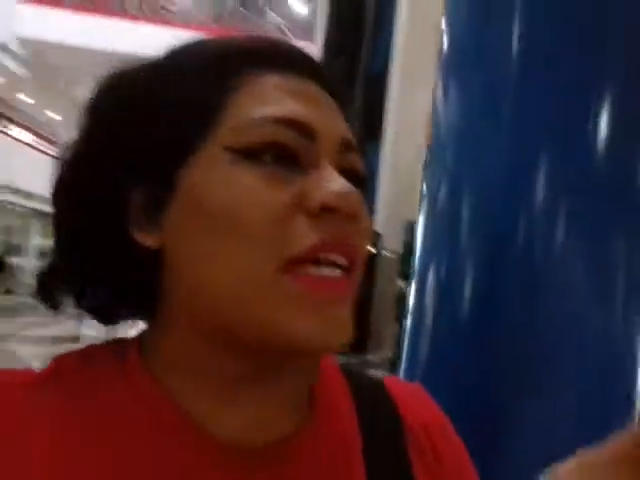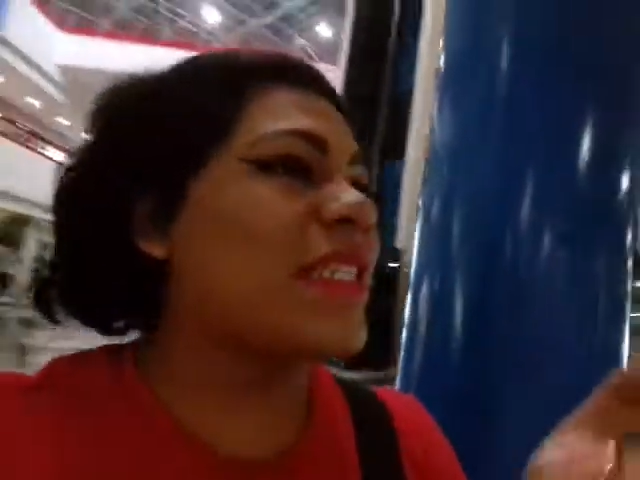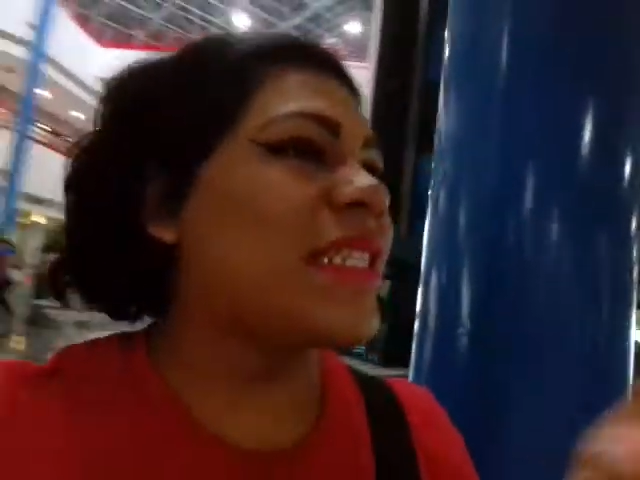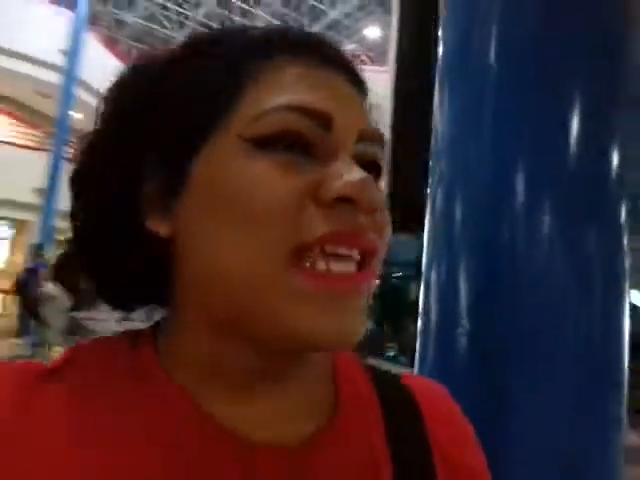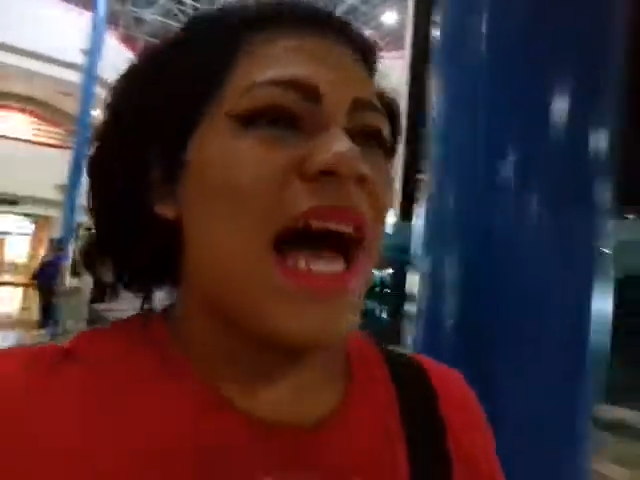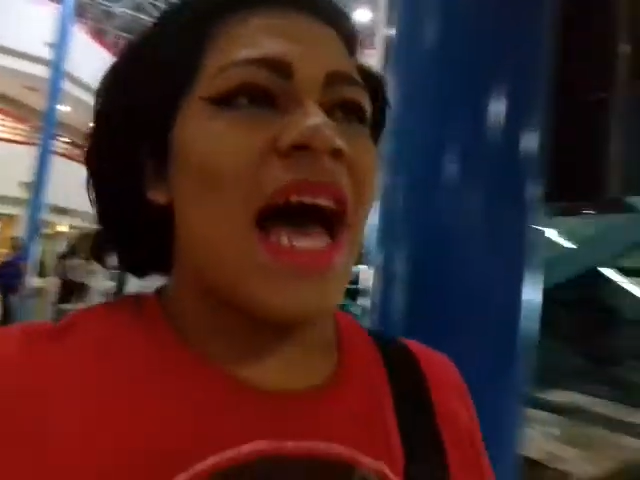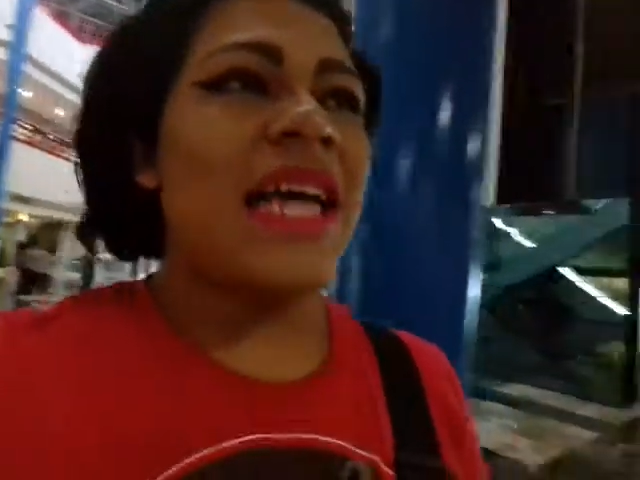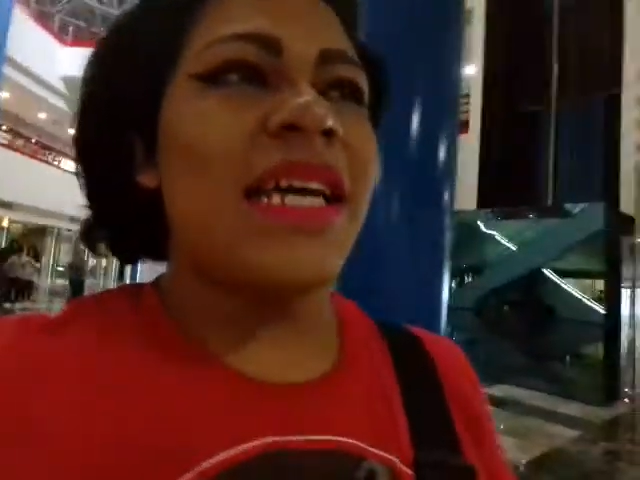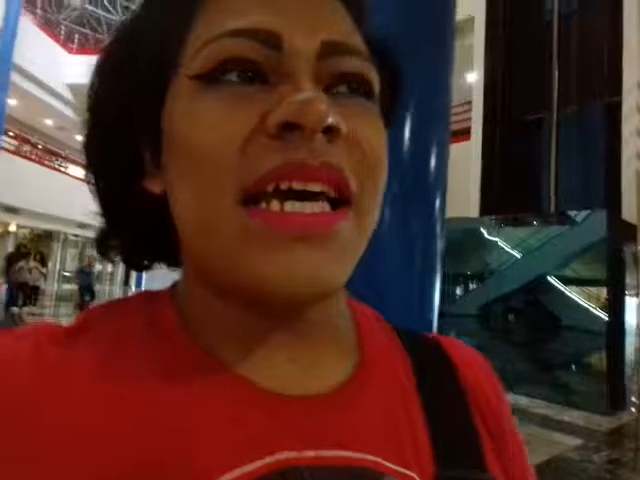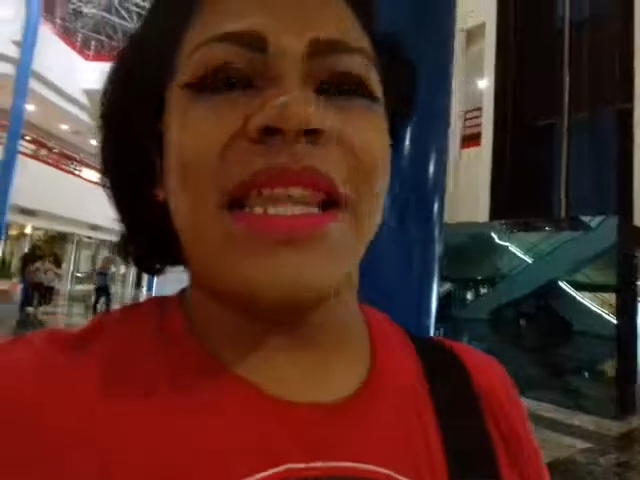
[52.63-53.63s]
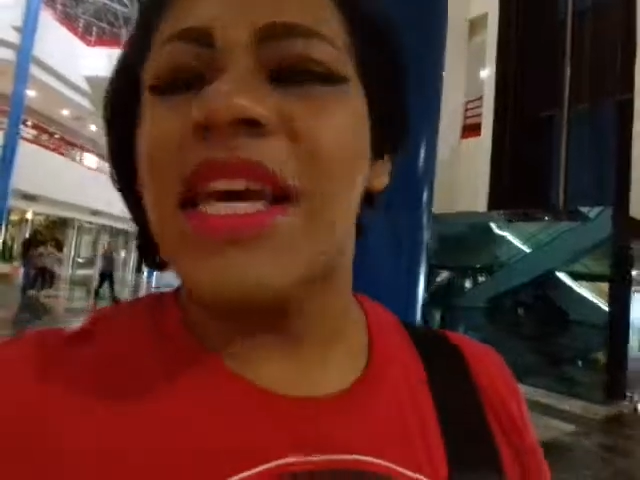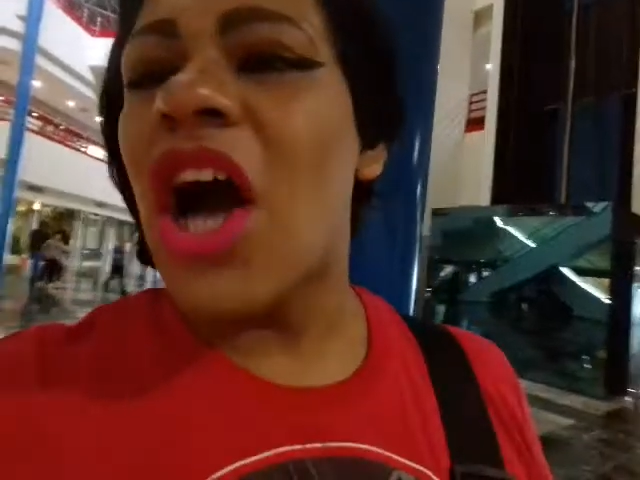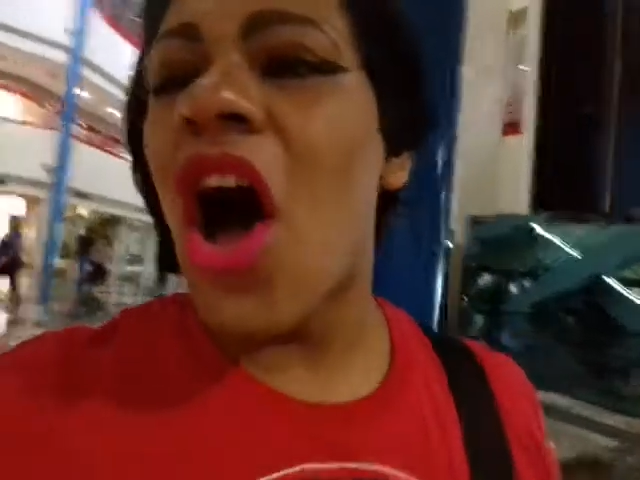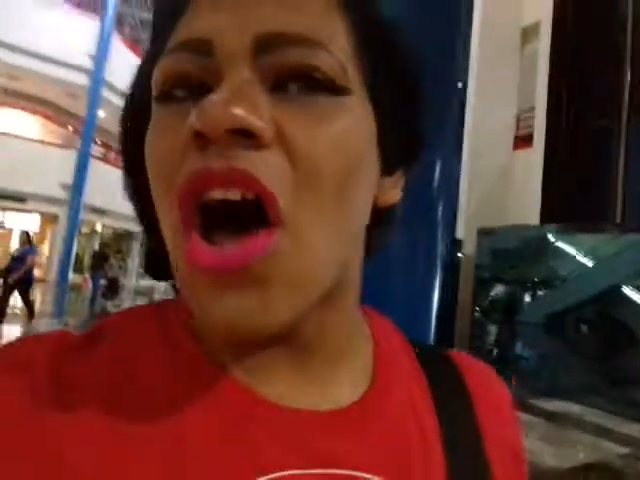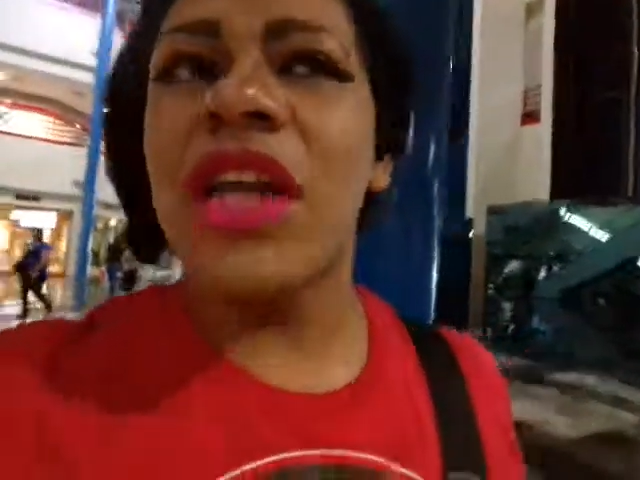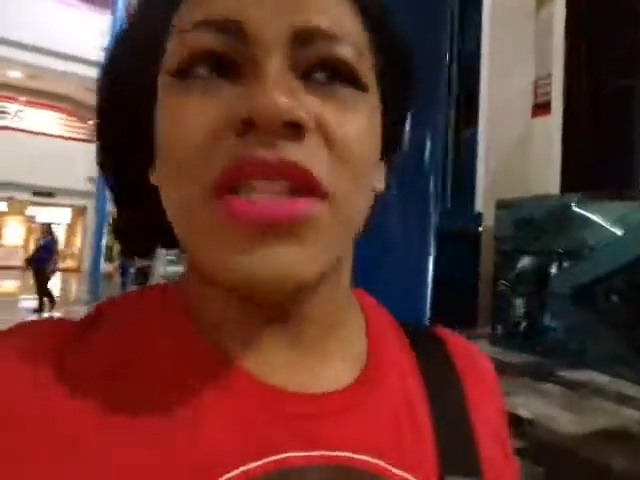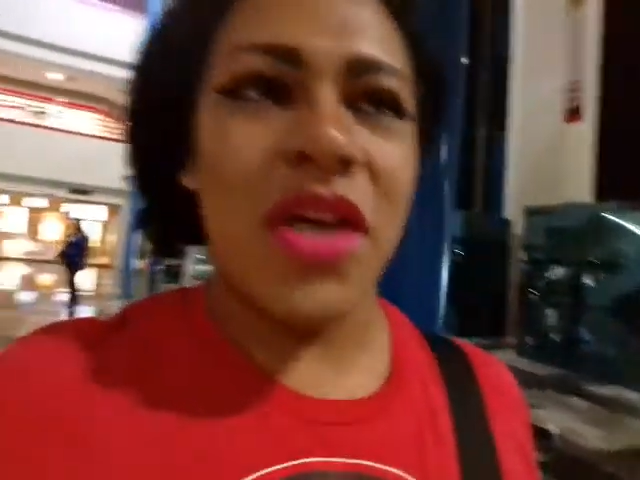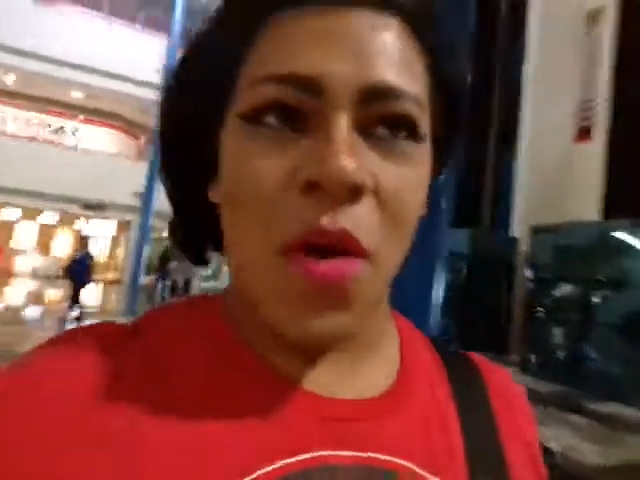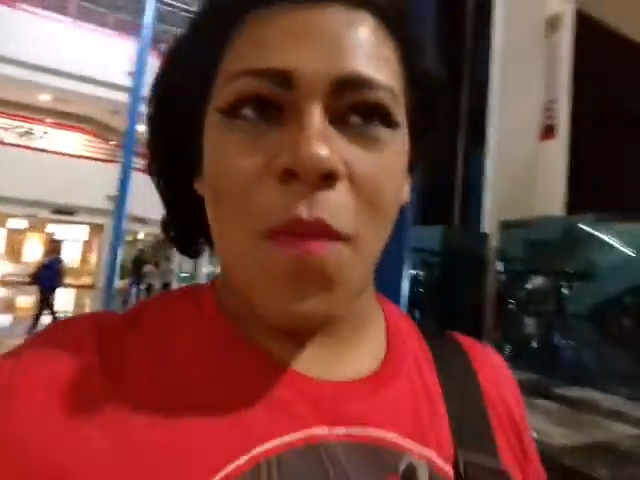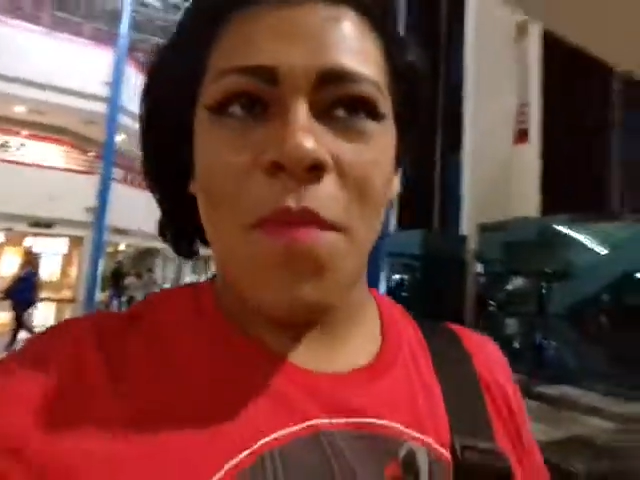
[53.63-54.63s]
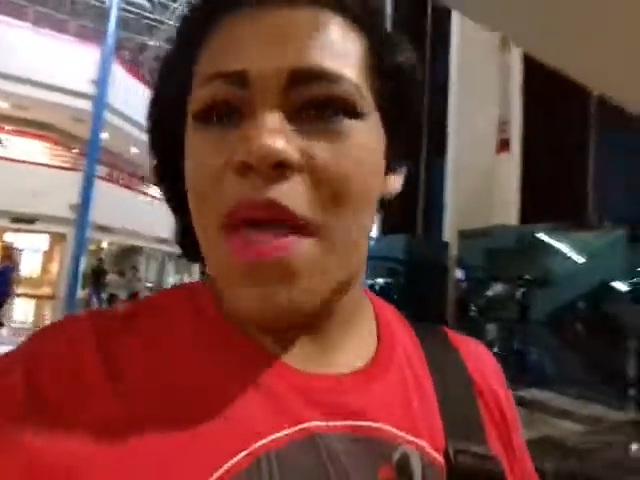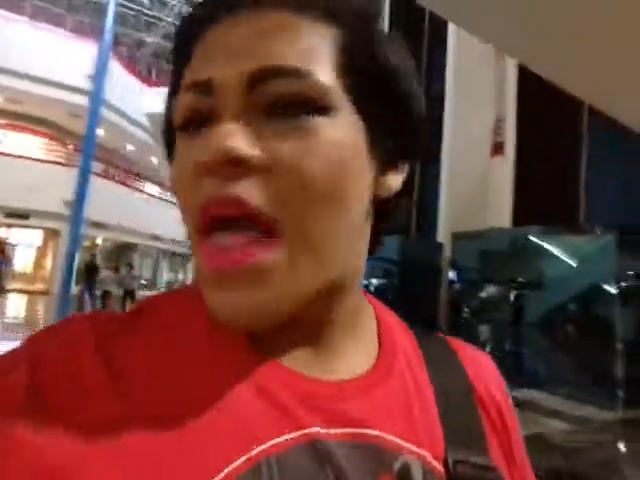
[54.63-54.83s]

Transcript: inside the con, so